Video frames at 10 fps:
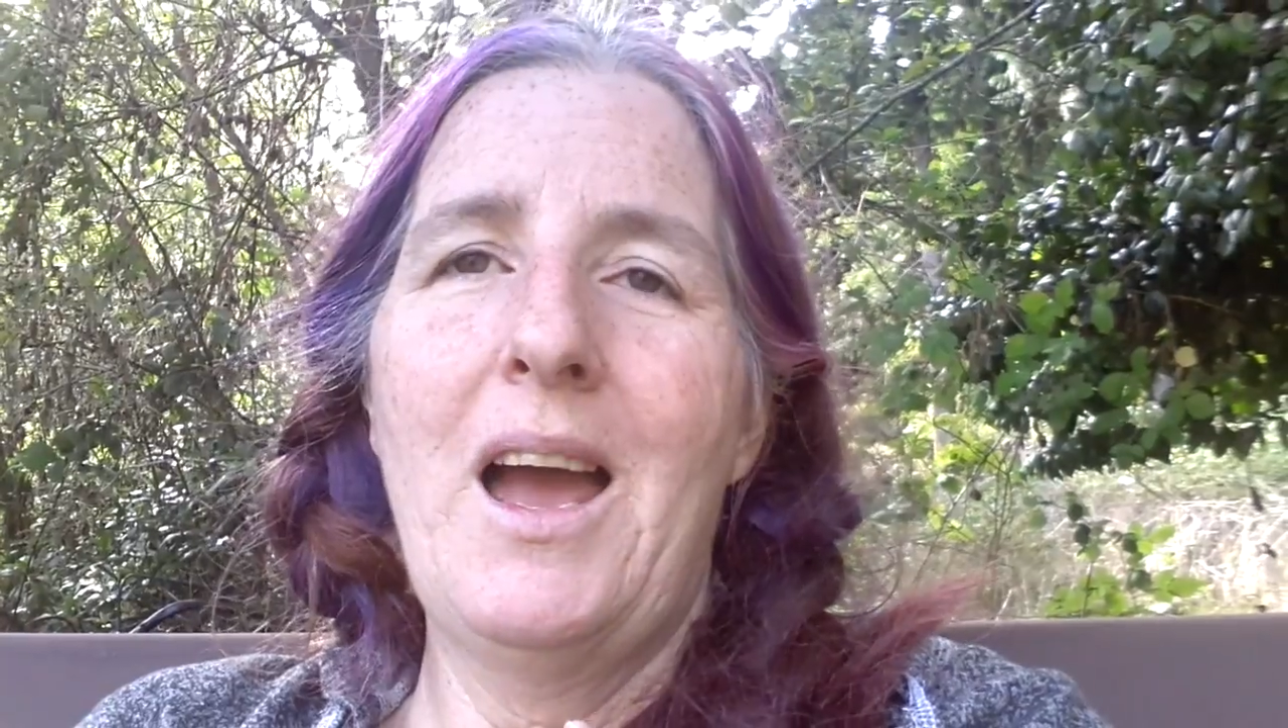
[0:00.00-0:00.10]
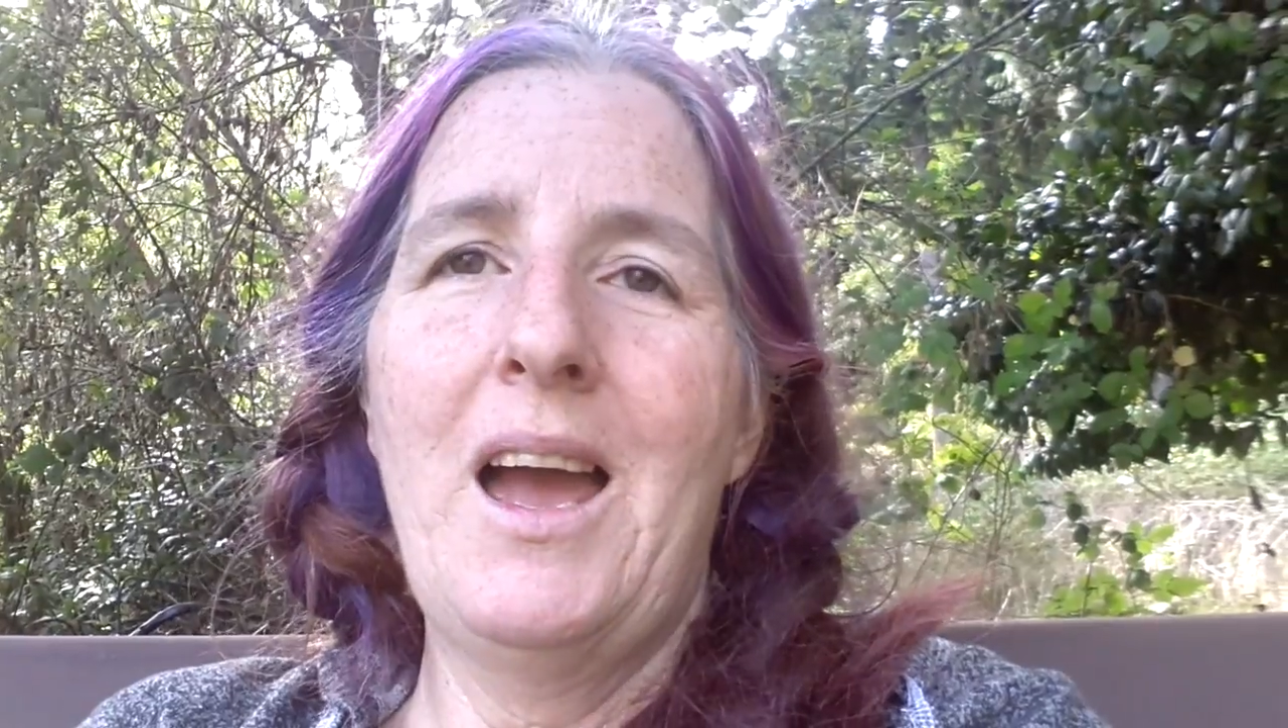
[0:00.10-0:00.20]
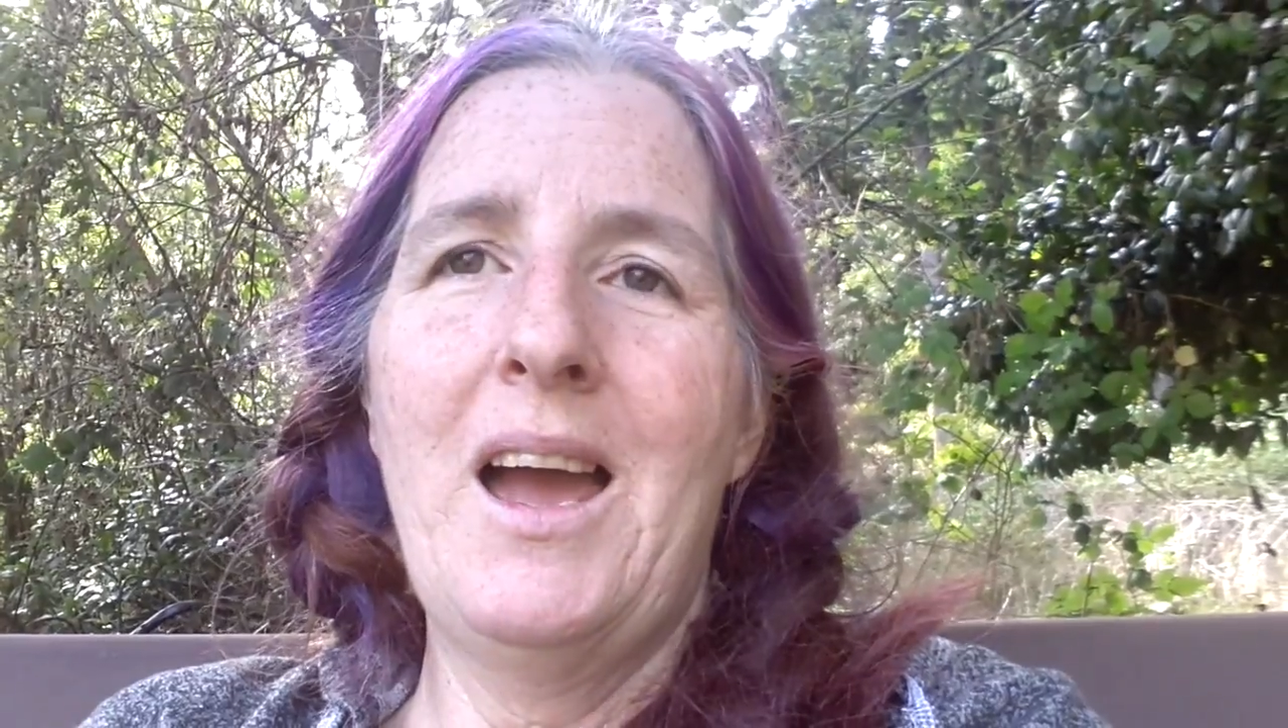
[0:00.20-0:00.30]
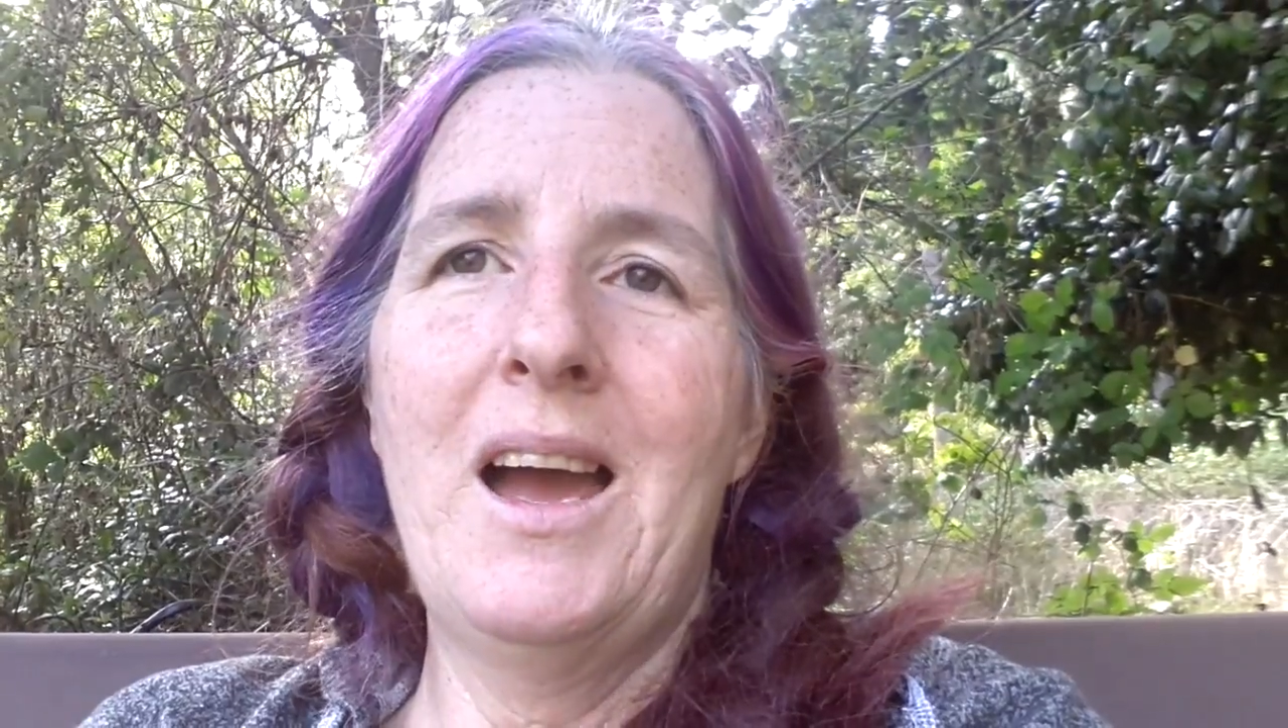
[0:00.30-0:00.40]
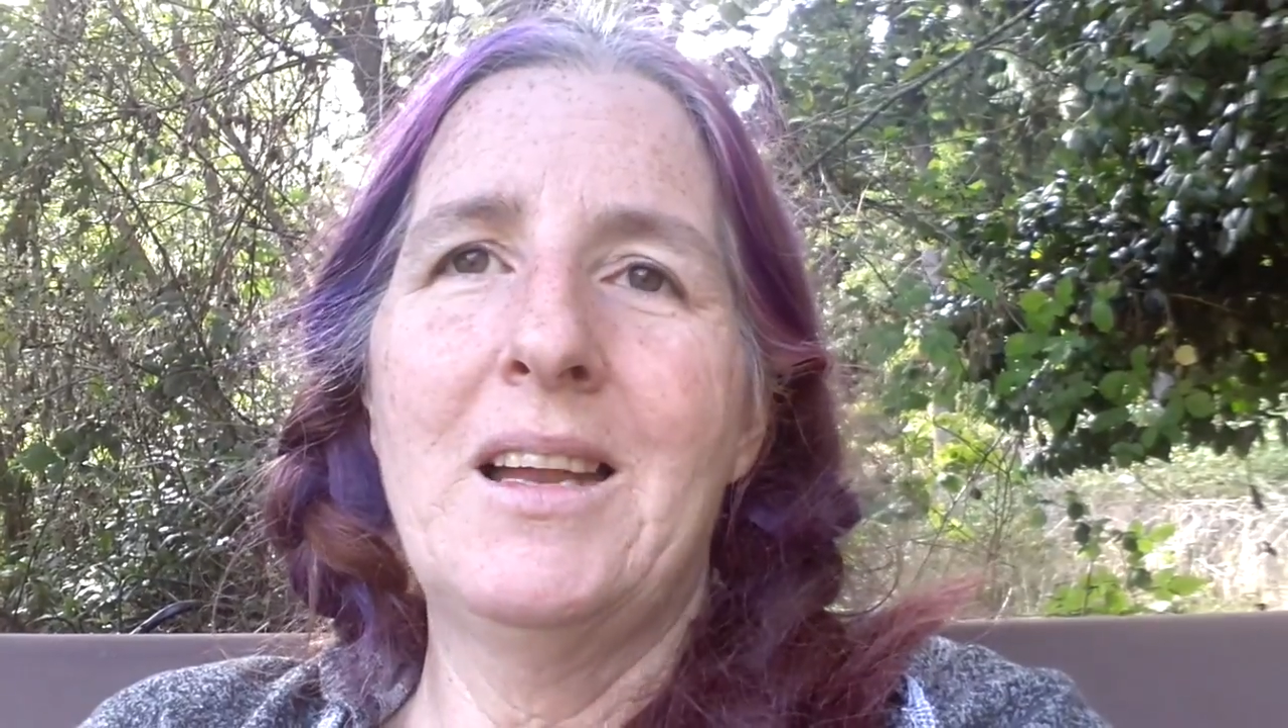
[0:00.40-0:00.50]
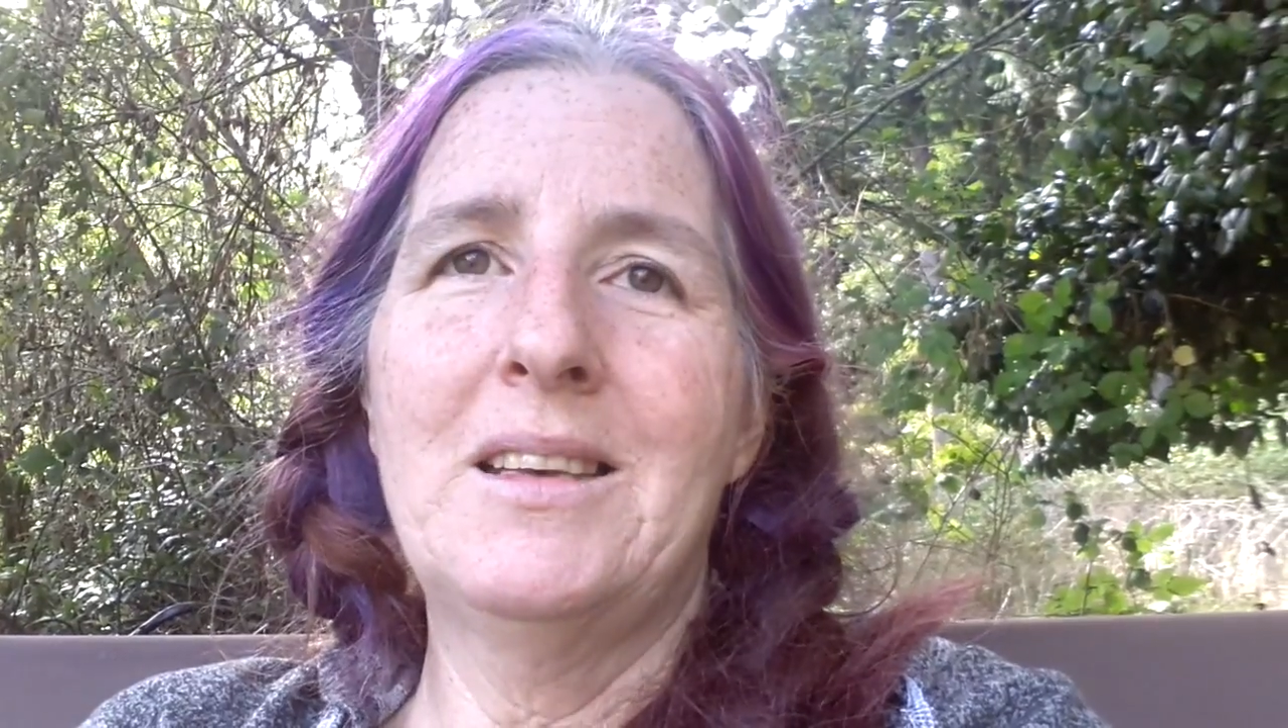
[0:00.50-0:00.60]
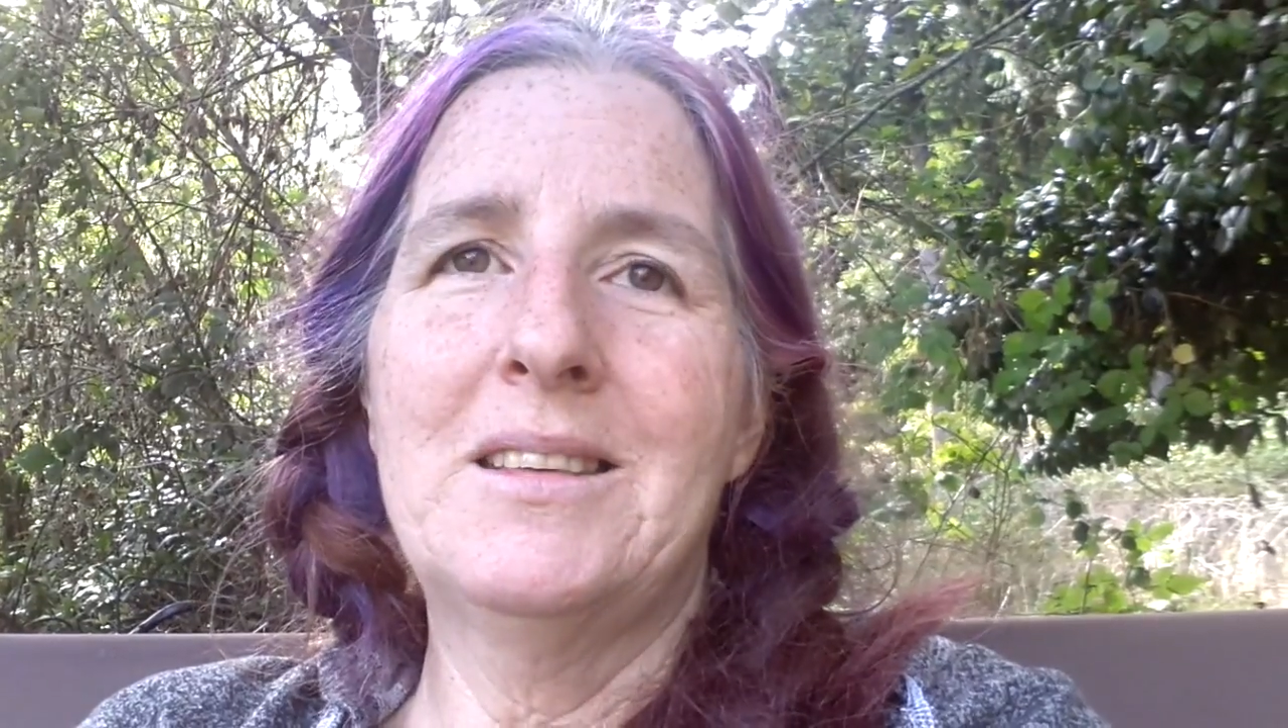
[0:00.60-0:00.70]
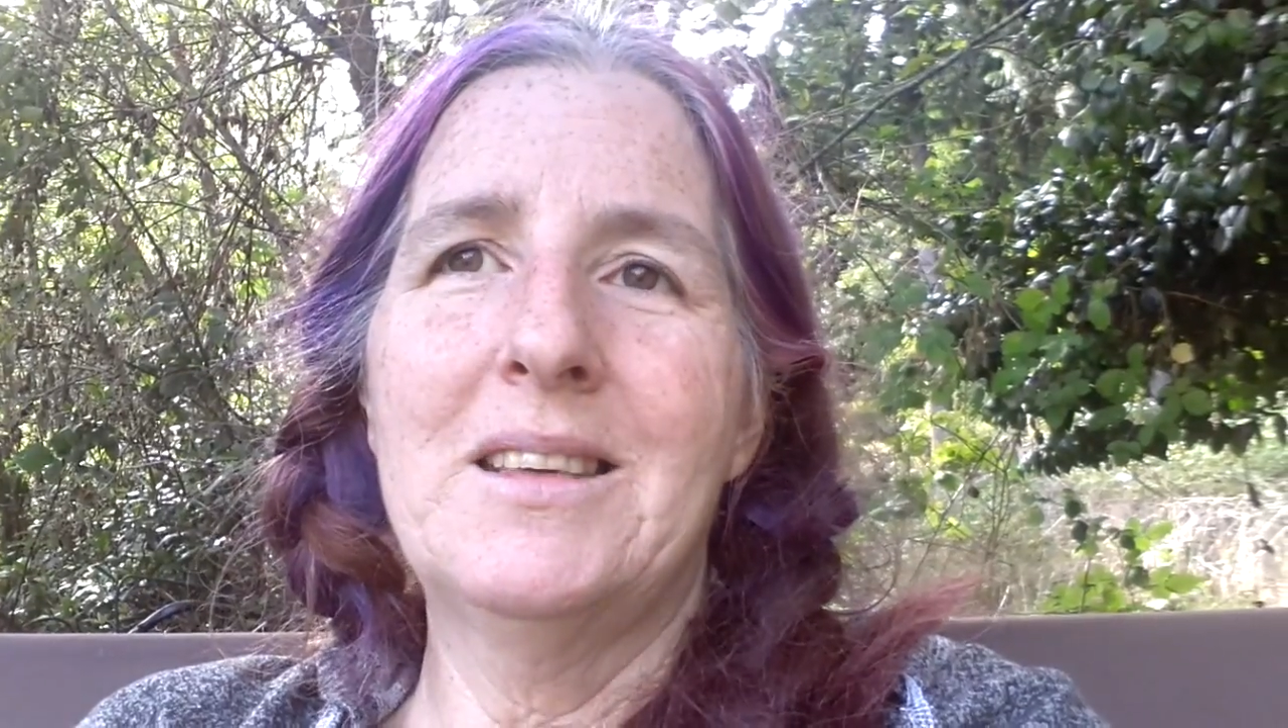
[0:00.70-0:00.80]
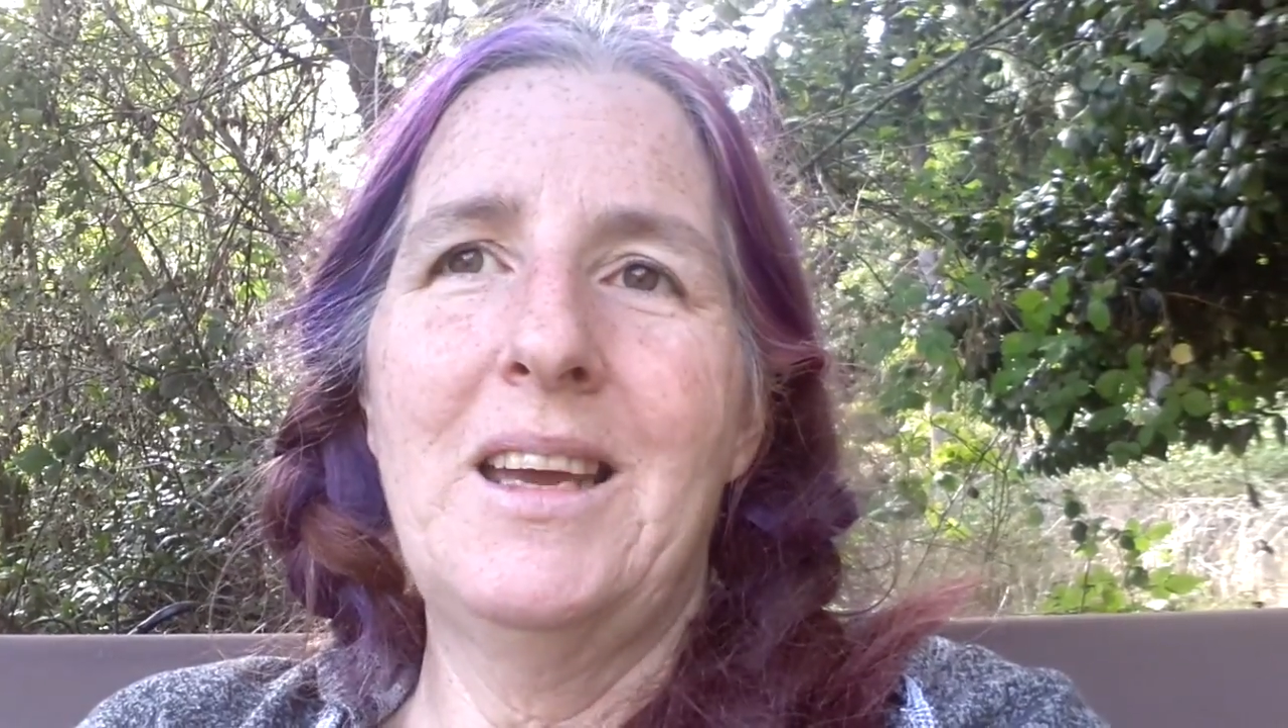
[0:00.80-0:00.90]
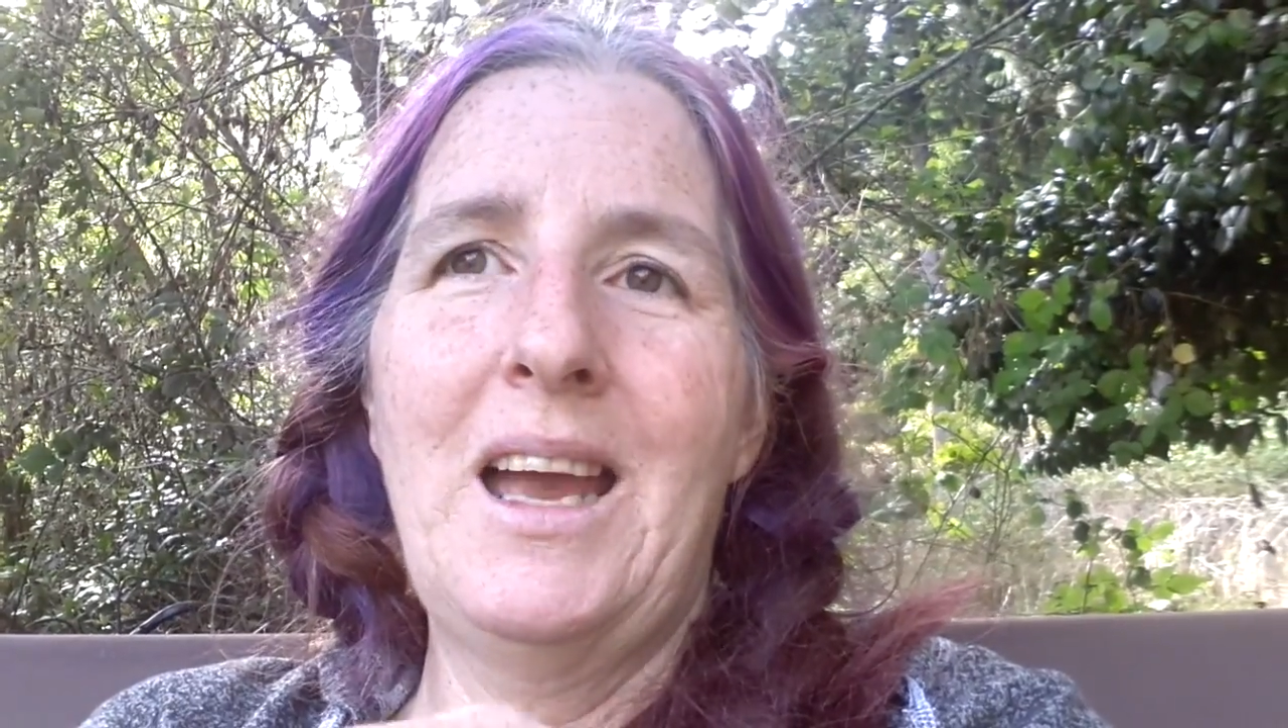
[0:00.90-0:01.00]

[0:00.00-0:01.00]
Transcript: and